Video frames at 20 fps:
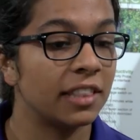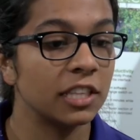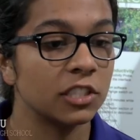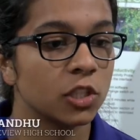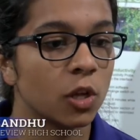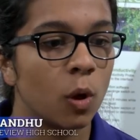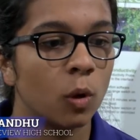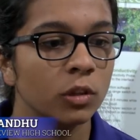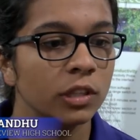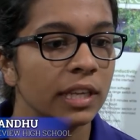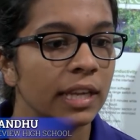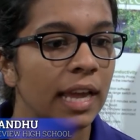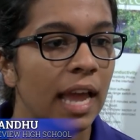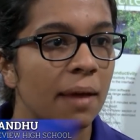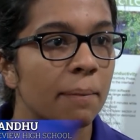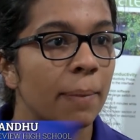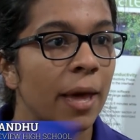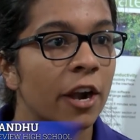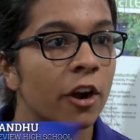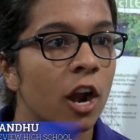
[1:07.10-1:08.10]
This only
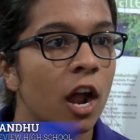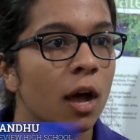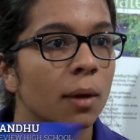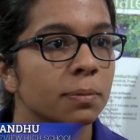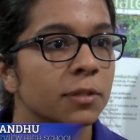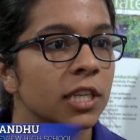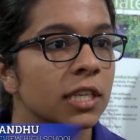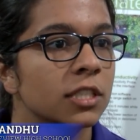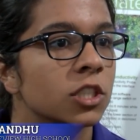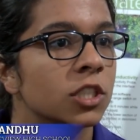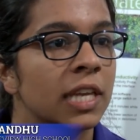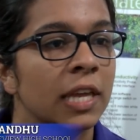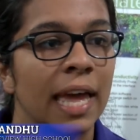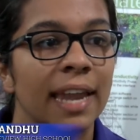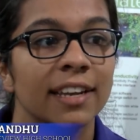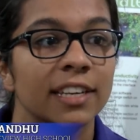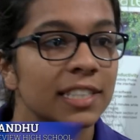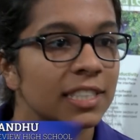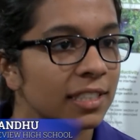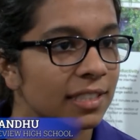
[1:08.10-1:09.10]
better helps us
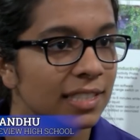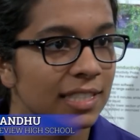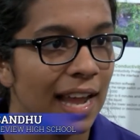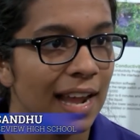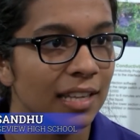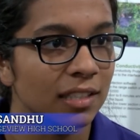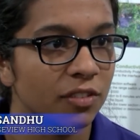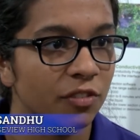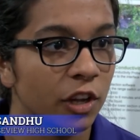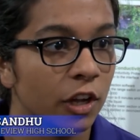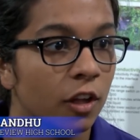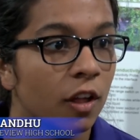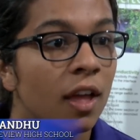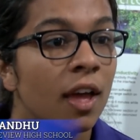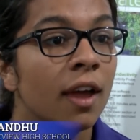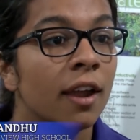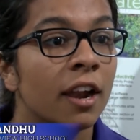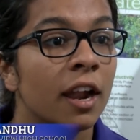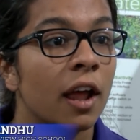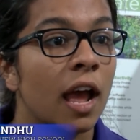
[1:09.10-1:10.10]
get into the science field
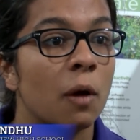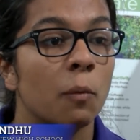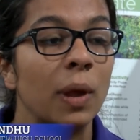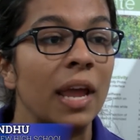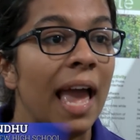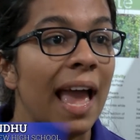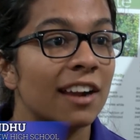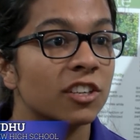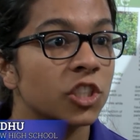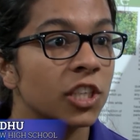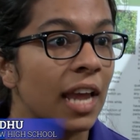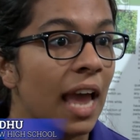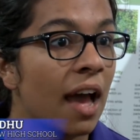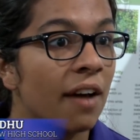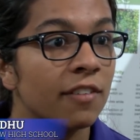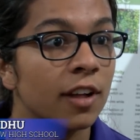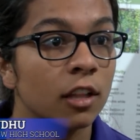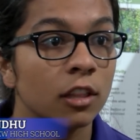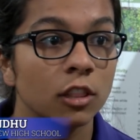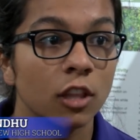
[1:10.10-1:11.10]
we actually
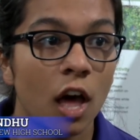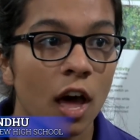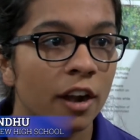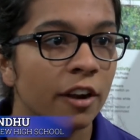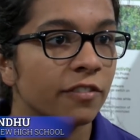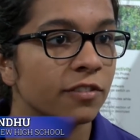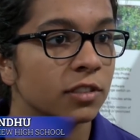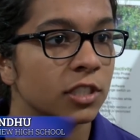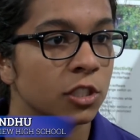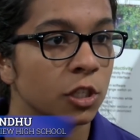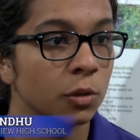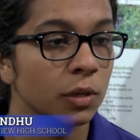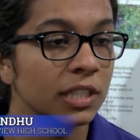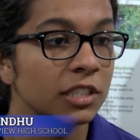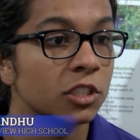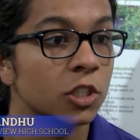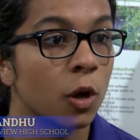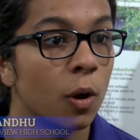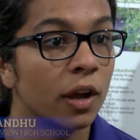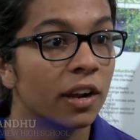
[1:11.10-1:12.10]
have a lot of
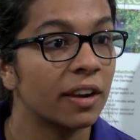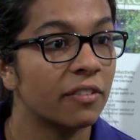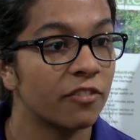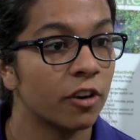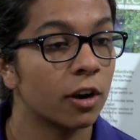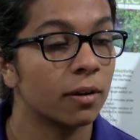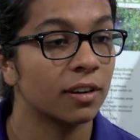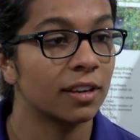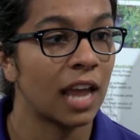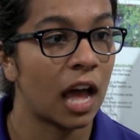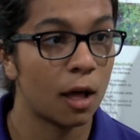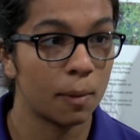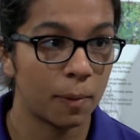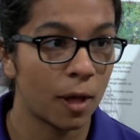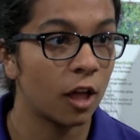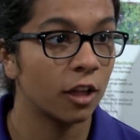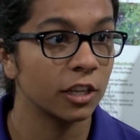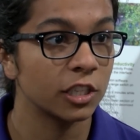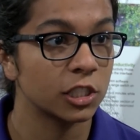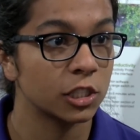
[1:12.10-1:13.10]
students going for Cal
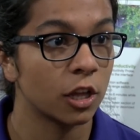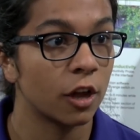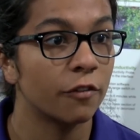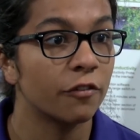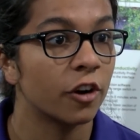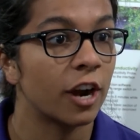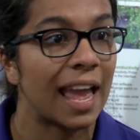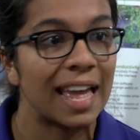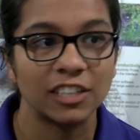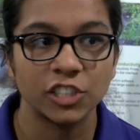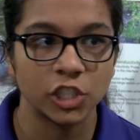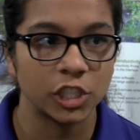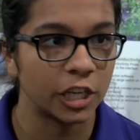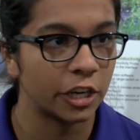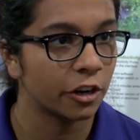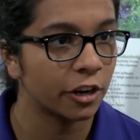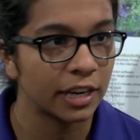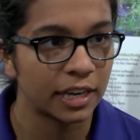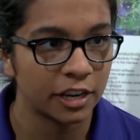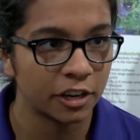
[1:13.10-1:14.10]
Poly SLO for
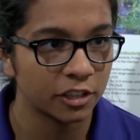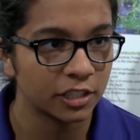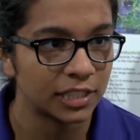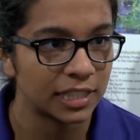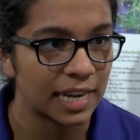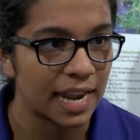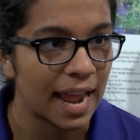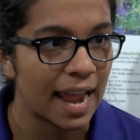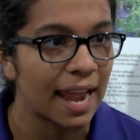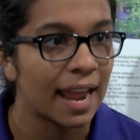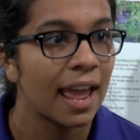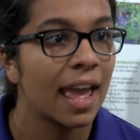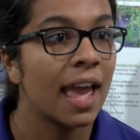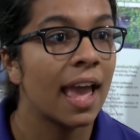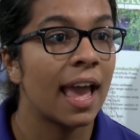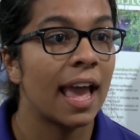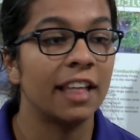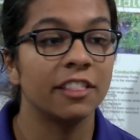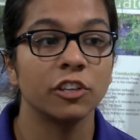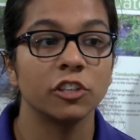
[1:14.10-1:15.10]
engineering here today,
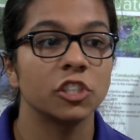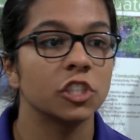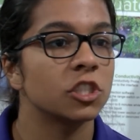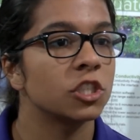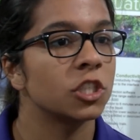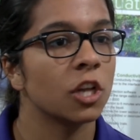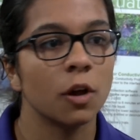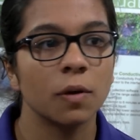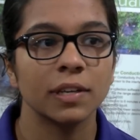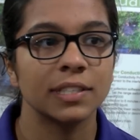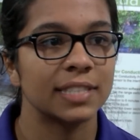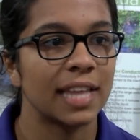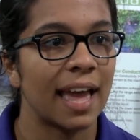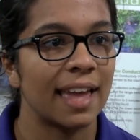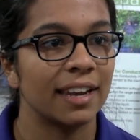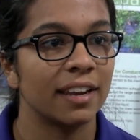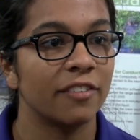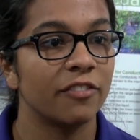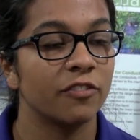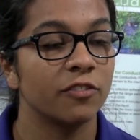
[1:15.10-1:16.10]
and they're just so
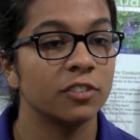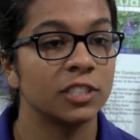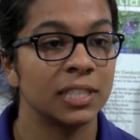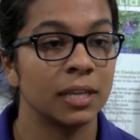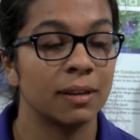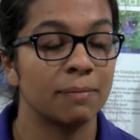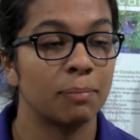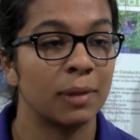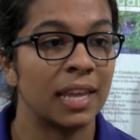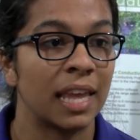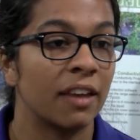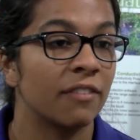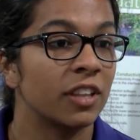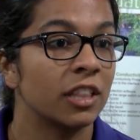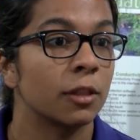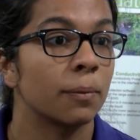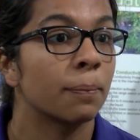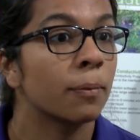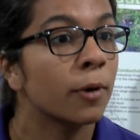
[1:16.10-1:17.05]
excited to be given the